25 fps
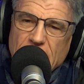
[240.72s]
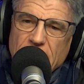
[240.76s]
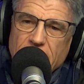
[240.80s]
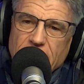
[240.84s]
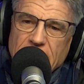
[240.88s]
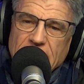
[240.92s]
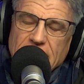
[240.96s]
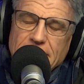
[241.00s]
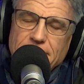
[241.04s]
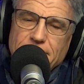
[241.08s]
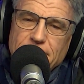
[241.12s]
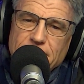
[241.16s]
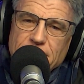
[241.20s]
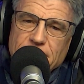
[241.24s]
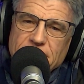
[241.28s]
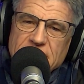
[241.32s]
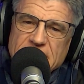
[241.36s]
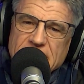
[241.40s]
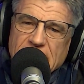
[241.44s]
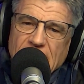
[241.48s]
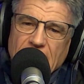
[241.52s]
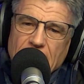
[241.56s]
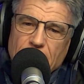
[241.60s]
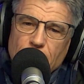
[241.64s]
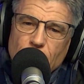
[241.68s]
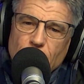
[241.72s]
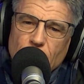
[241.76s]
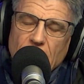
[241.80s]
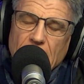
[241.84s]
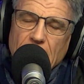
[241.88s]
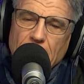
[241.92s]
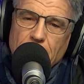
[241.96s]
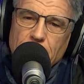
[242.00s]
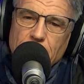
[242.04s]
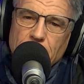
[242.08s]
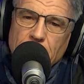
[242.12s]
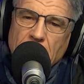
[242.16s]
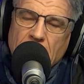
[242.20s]
buried.
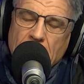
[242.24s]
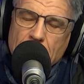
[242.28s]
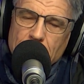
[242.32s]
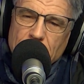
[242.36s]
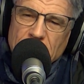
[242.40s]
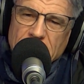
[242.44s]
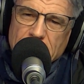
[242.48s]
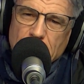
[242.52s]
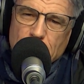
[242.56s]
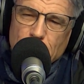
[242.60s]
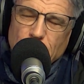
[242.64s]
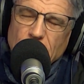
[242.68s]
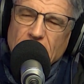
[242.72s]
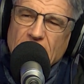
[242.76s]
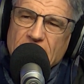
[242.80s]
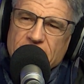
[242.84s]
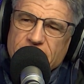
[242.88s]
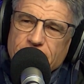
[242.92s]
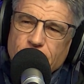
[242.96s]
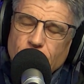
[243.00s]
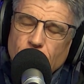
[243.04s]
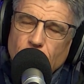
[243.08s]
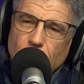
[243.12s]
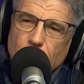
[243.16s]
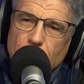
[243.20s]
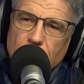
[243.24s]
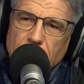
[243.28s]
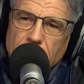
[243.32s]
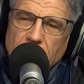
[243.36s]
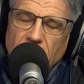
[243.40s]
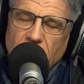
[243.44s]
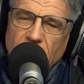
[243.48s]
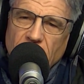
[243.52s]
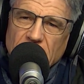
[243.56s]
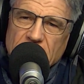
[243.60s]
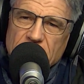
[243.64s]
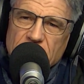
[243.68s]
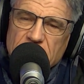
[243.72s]
So, but the
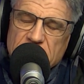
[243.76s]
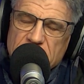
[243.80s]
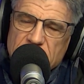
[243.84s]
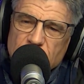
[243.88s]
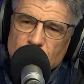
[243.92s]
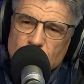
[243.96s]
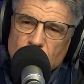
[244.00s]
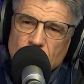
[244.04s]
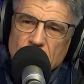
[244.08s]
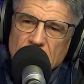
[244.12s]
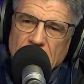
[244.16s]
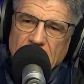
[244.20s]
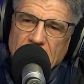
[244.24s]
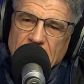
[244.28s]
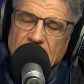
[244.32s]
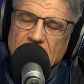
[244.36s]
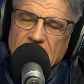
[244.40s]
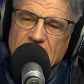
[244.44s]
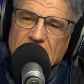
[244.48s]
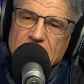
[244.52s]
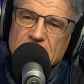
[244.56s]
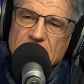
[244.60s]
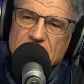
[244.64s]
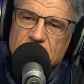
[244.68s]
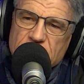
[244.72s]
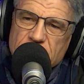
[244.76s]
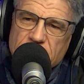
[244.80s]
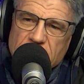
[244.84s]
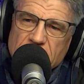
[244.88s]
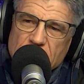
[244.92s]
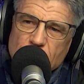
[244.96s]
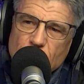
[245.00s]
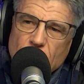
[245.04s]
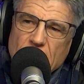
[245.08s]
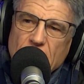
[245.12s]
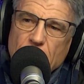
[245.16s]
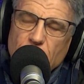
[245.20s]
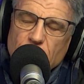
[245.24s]
platform, I used to work in an
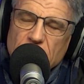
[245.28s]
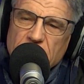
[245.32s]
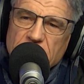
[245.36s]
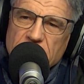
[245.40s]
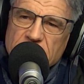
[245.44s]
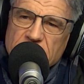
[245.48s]
industry where we